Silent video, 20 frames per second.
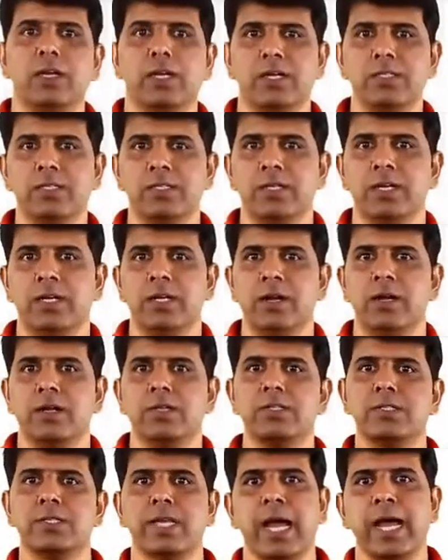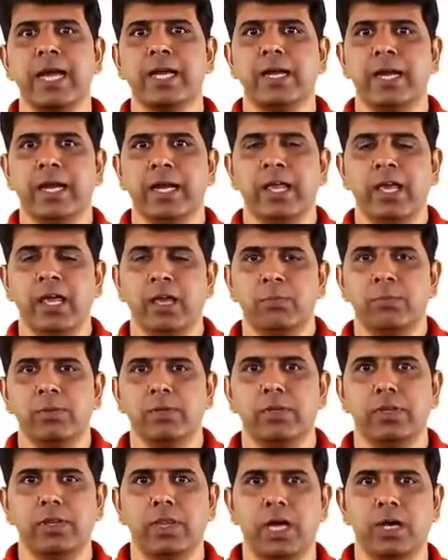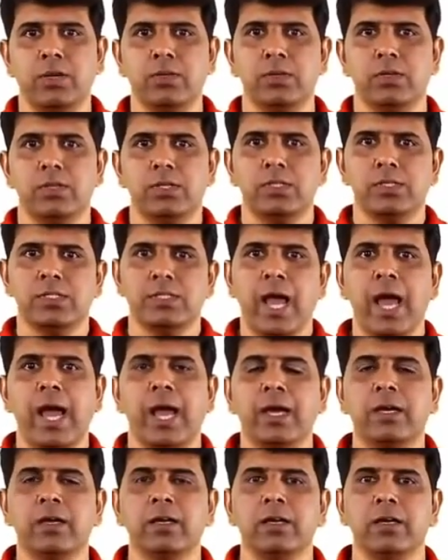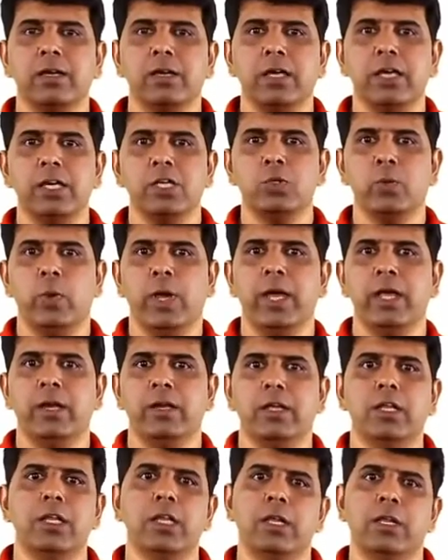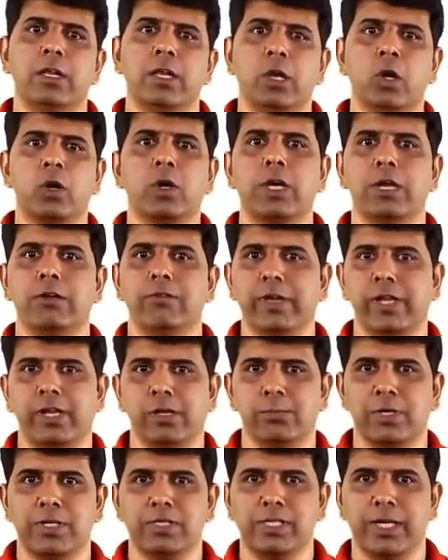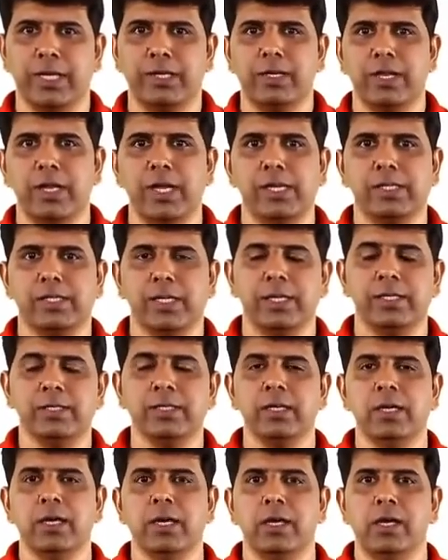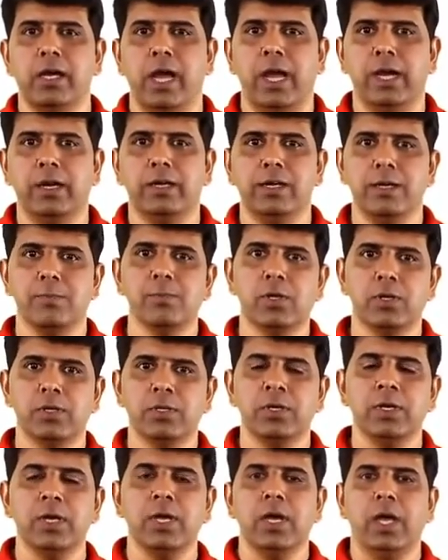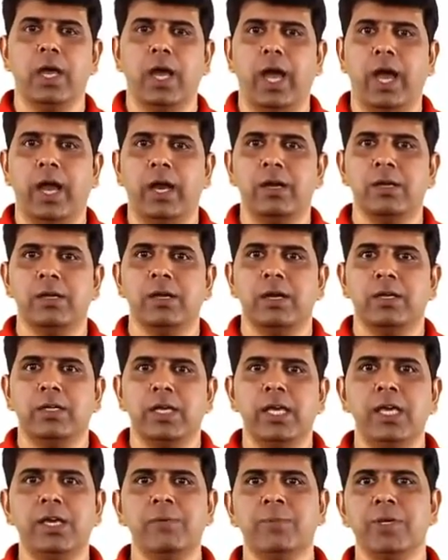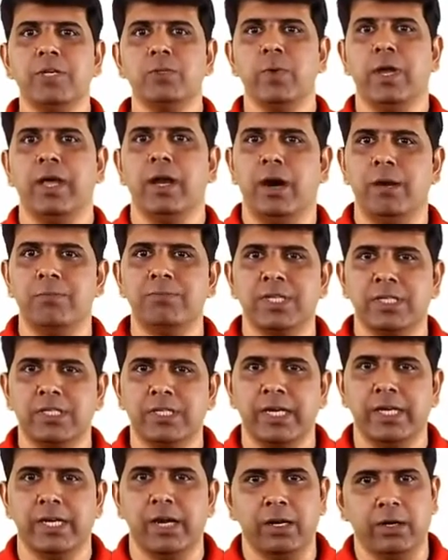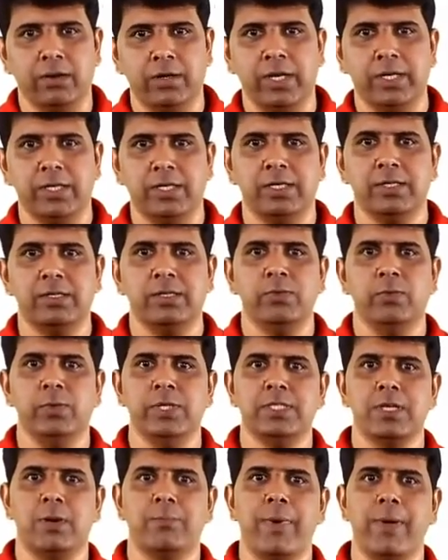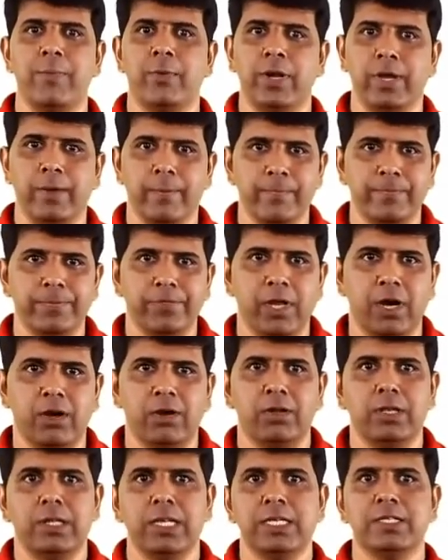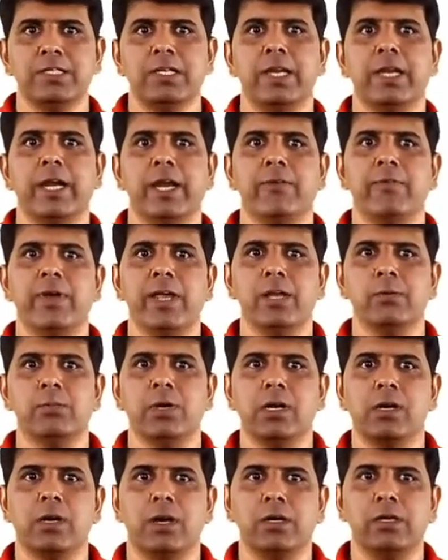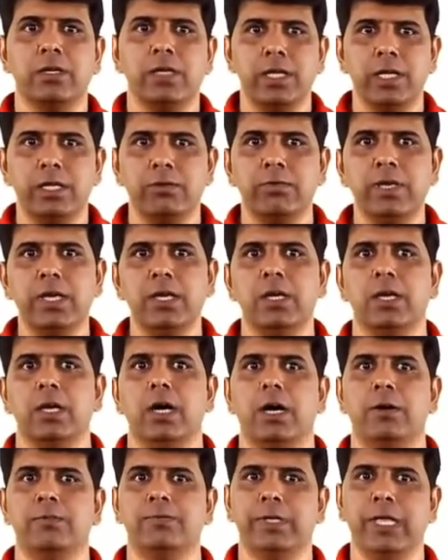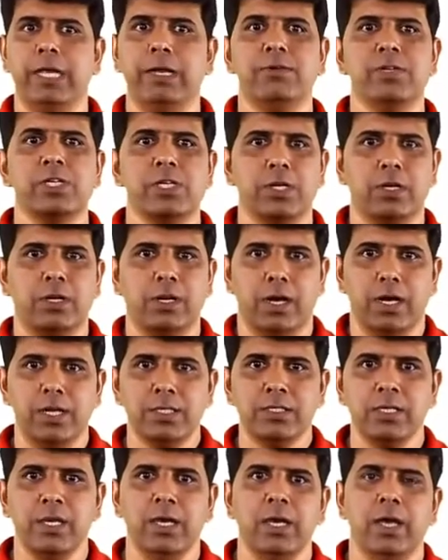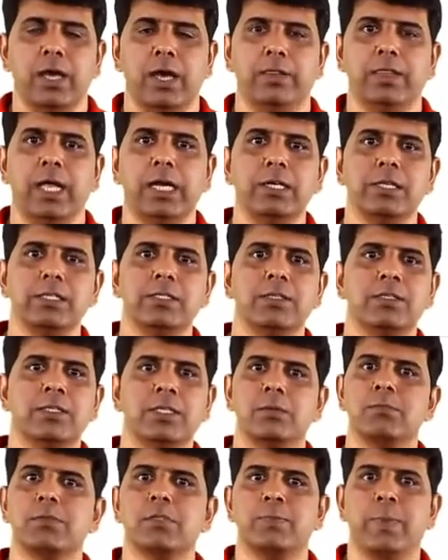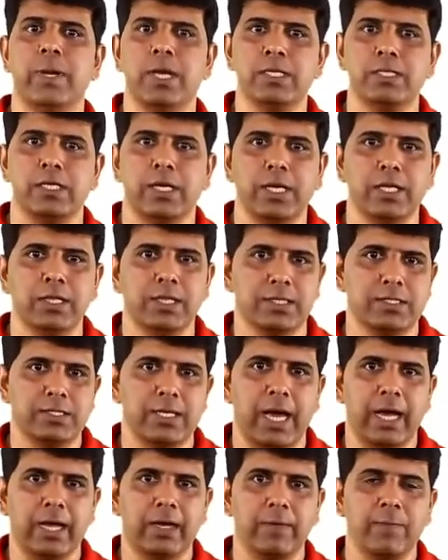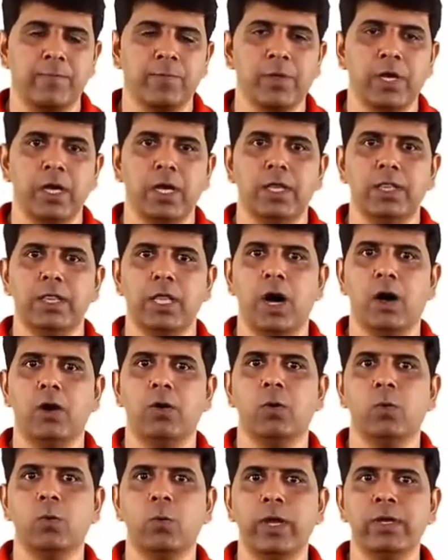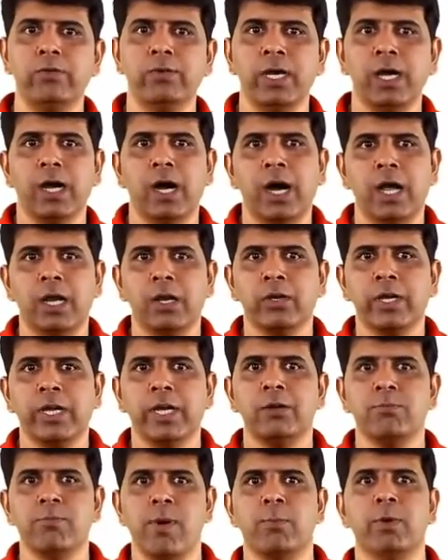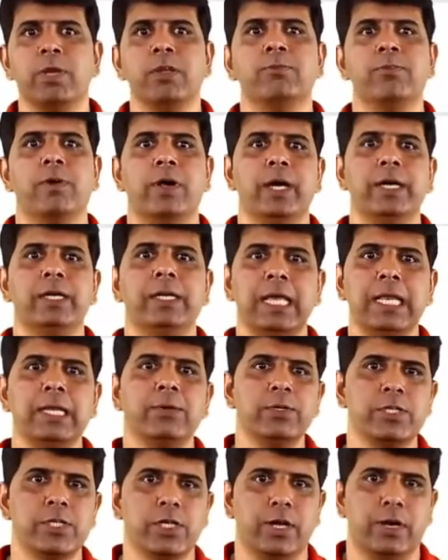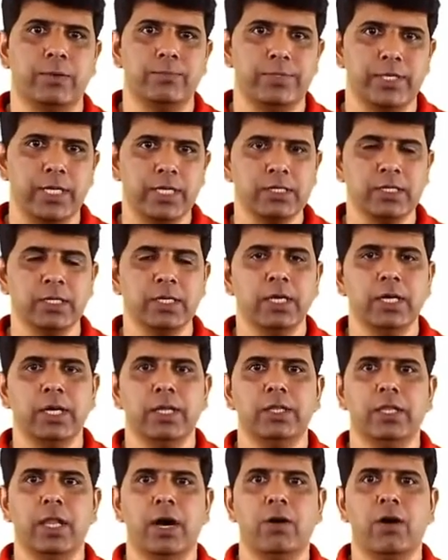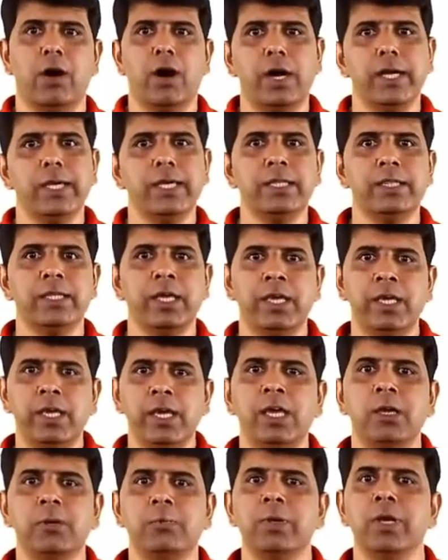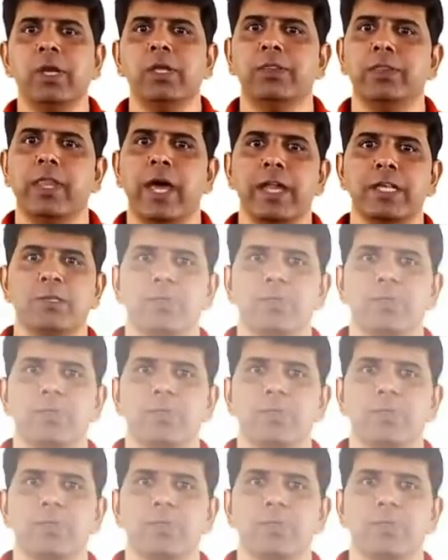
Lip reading: Consider stack and heap. Now stack is where local variables get created and removed, and heap is where objects get allocated with some memory. Now let's create a variable called TV of television class, and that reserves some space in the stack. Now when we allocate memory for a television object, now in the heap there